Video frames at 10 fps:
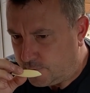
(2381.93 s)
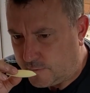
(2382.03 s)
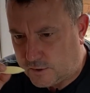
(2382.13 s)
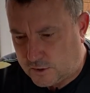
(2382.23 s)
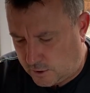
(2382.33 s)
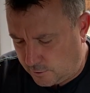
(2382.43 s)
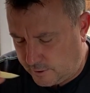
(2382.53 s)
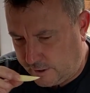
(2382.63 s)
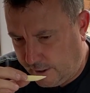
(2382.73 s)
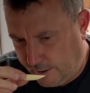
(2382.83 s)

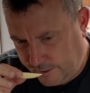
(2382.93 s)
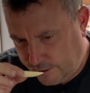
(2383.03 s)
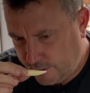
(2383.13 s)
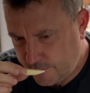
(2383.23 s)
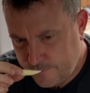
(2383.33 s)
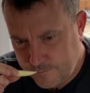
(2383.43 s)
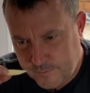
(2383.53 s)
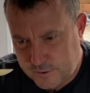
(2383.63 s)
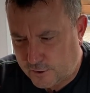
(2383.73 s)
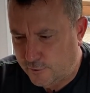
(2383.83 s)
Slightly
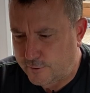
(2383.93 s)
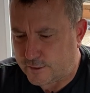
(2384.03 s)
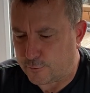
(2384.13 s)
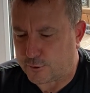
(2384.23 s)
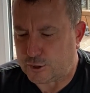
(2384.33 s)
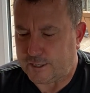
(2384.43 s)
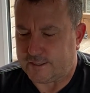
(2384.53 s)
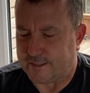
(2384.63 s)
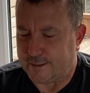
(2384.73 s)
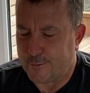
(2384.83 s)
sort of
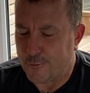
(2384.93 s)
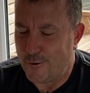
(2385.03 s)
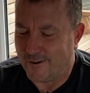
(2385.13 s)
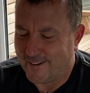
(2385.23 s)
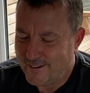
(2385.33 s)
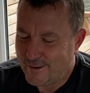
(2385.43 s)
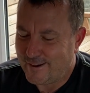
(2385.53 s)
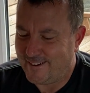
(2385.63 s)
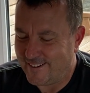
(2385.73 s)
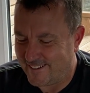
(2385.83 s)
cheesy, or
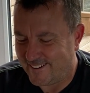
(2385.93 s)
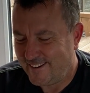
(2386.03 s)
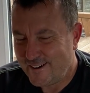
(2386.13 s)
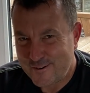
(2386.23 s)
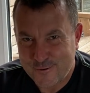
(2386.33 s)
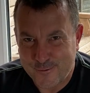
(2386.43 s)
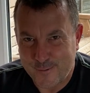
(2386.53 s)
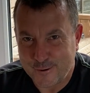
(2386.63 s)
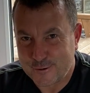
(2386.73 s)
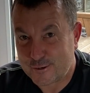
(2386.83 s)

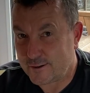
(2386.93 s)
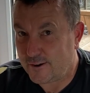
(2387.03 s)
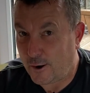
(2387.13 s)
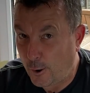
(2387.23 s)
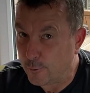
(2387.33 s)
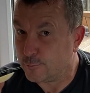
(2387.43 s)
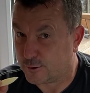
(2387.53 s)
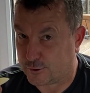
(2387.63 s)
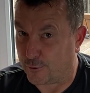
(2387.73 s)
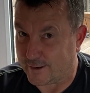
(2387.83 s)
almost old
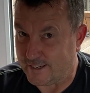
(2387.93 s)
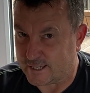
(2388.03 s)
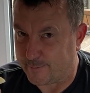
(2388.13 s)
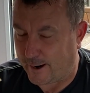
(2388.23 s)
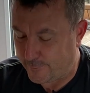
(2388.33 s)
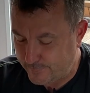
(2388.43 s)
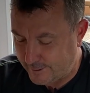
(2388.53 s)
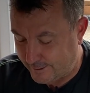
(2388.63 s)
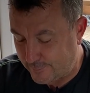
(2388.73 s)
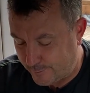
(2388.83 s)
socky smell a
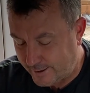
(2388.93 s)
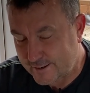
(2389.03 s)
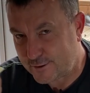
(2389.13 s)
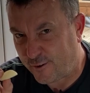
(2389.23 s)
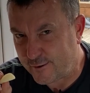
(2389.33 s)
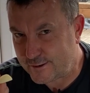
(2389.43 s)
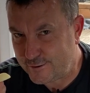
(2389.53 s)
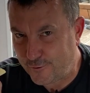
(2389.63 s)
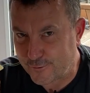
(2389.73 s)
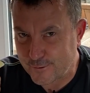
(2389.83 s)
little bit. It's not
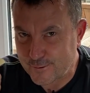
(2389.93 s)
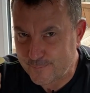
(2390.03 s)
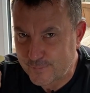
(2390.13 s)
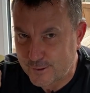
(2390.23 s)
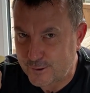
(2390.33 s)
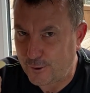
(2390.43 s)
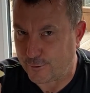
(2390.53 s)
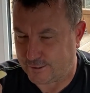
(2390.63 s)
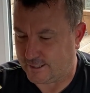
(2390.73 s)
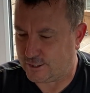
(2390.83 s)
the
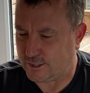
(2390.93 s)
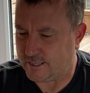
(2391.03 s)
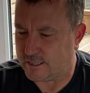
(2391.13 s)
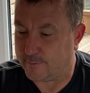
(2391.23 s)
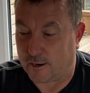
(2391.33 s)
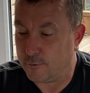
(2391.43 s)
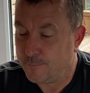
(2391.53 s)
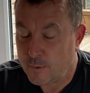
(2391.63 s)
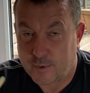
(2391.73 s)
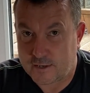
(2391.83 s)
nicest cheese smell,
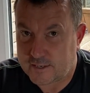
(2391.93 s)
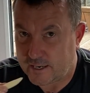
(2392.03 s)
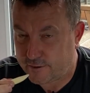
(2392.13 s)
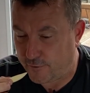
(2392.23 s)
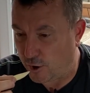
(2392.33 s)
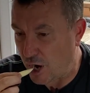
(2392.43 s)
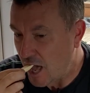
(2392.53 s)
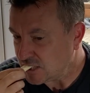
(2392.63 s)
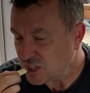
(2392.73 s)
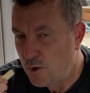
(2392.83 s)
but it tastes fine,
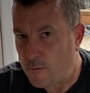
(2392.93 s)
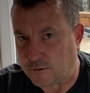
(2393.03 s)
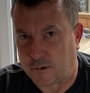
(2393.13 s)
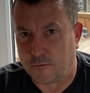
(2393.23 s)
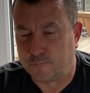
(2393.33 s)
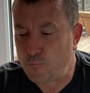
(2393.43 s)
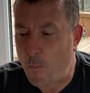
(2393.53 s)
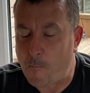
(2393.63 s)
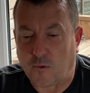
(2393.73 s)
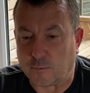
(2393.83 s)
and
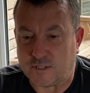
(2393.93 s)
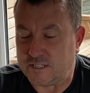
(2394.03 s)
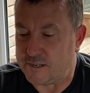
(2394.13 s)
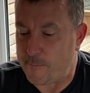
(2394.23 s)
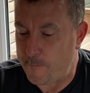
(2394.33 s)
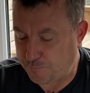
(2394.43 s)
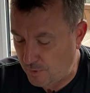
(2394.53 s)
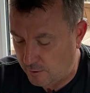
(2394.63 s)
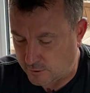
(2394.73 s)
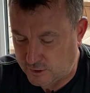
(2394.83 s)
I've been eating it,
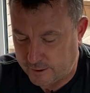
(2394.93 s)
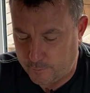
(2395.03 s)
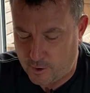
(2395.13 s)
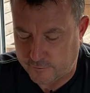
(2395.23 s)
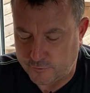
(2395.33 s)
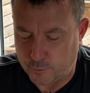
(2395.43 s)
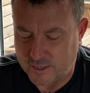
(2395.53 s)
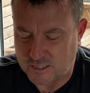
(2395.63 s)
I would say, the past few weeks.